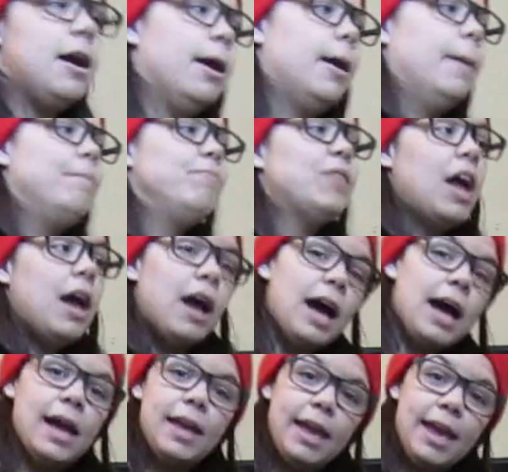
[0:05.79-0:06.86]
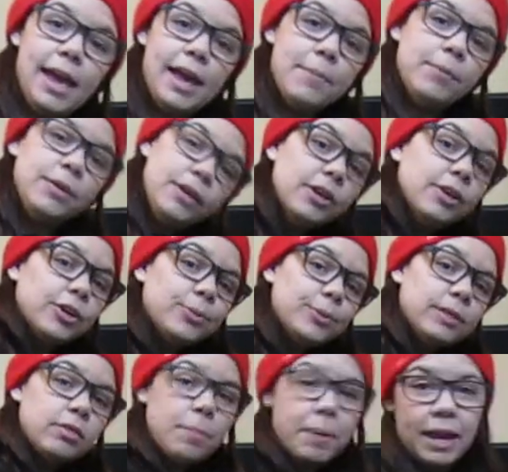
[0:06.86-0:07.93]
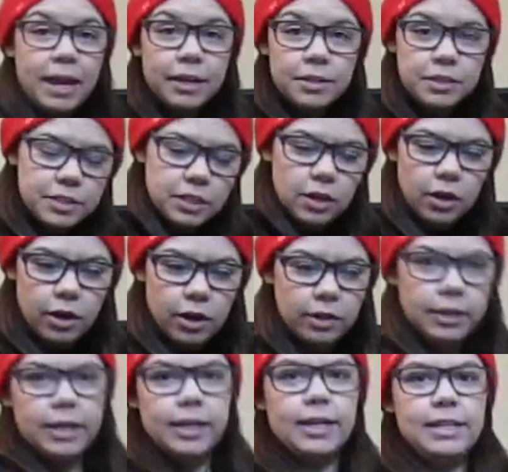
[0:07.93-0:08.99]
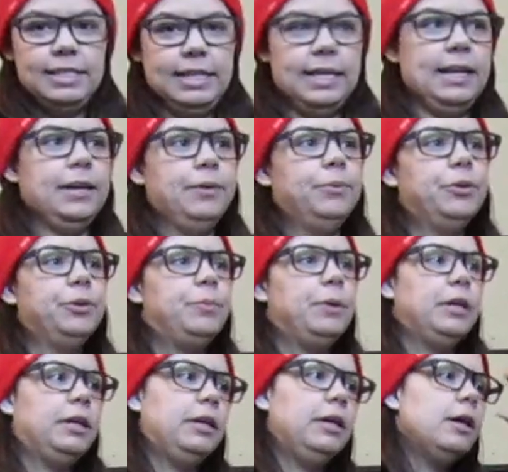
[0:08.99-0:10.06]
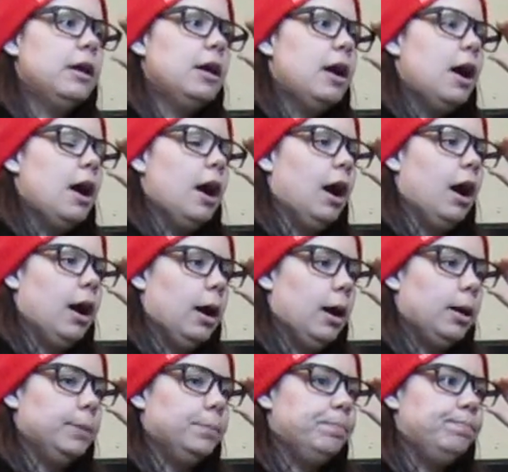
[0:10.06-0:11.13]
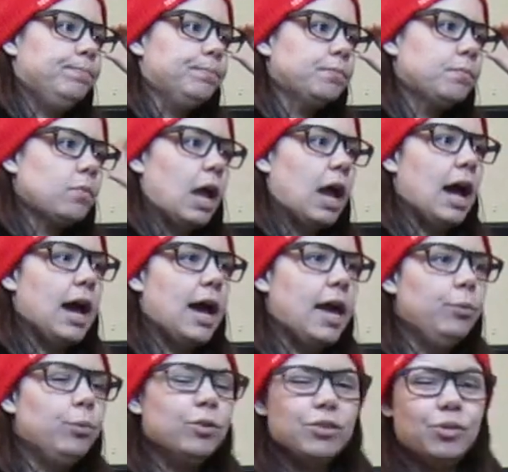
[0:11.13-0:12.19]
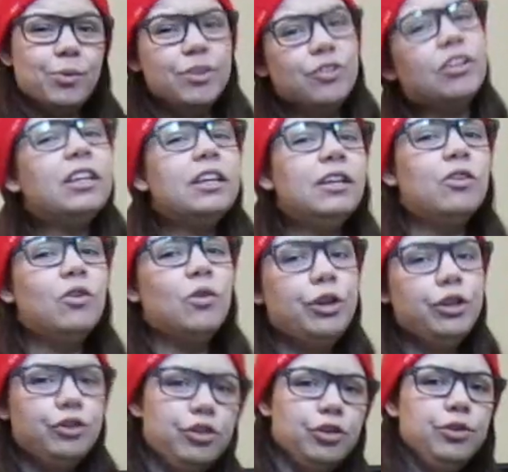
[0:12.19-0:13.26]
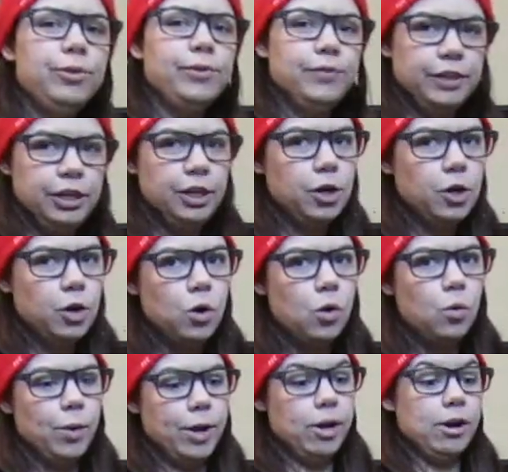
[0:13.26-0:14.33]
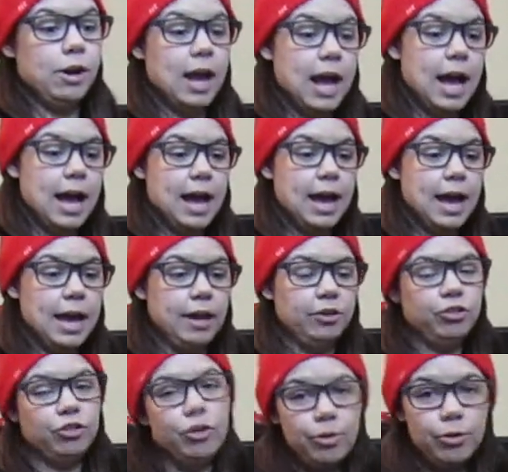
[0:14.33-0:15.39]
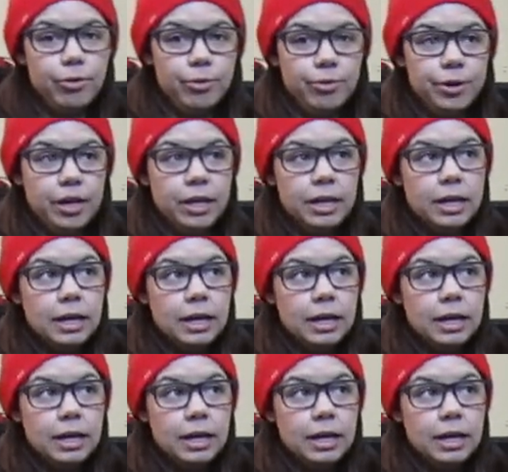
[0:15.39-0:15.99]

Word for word: Um, I am here with the bandsaw, like I said I would be. Um, I was originally going to do a video where I showed